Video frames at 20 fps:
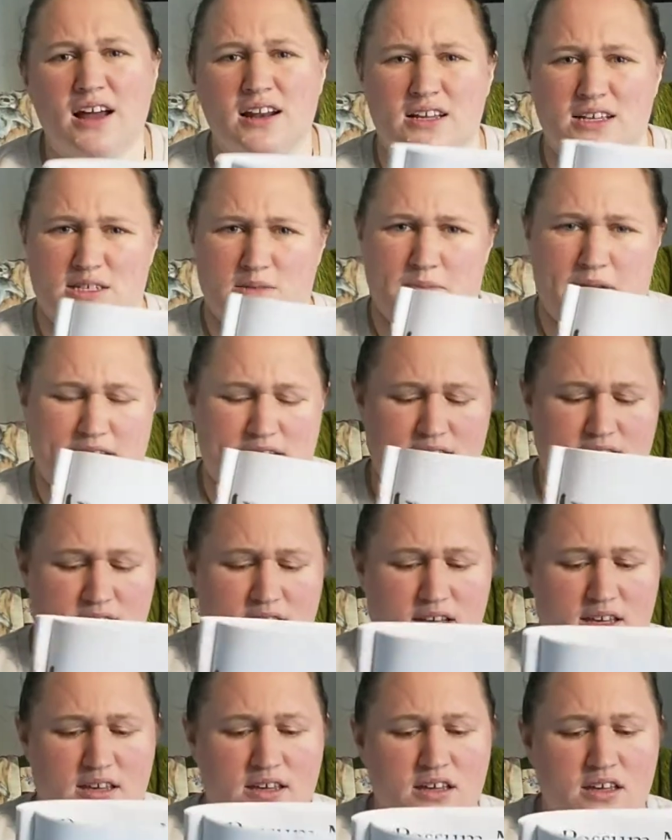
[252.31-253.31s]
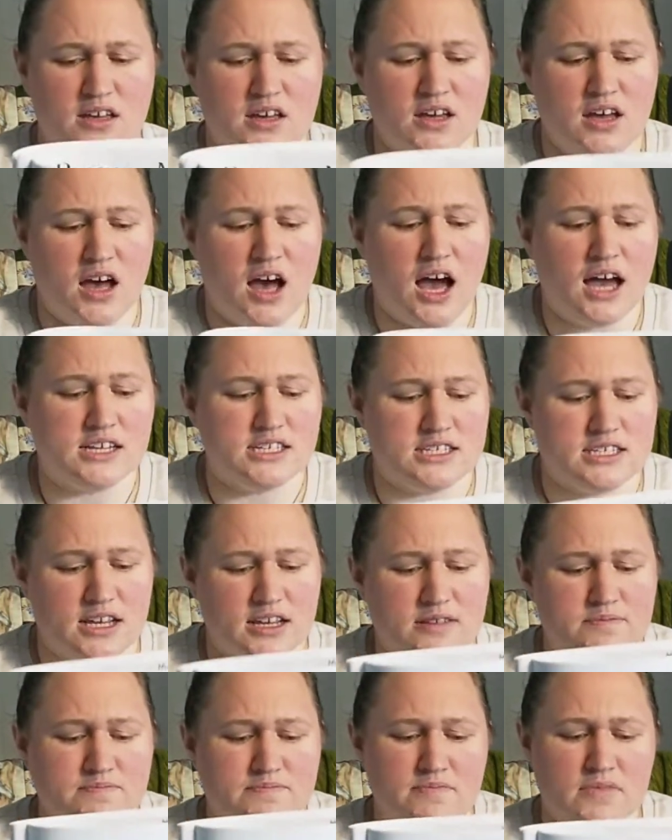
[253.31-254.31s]
unexpectedly, Hush
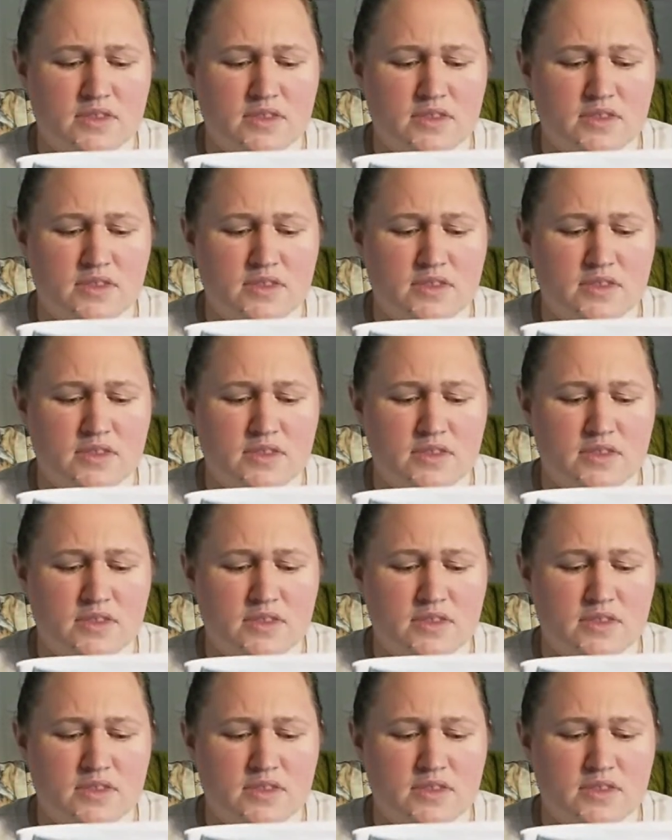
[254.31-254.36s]
said,